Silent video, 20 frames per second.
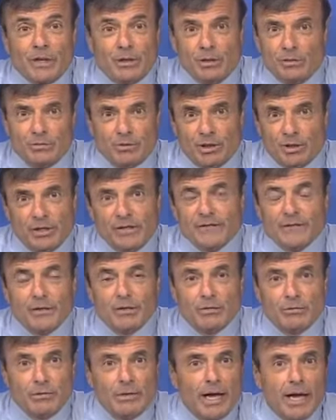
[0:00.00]

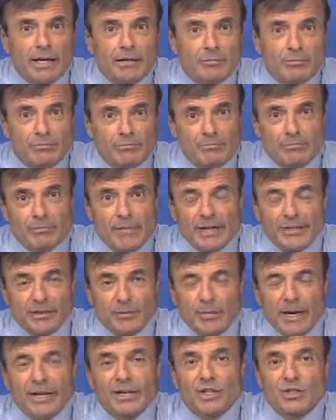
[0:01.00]
even
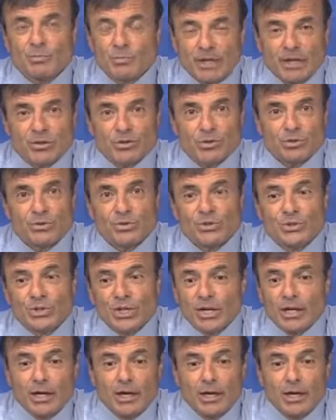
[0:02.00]
non-mathematics majors,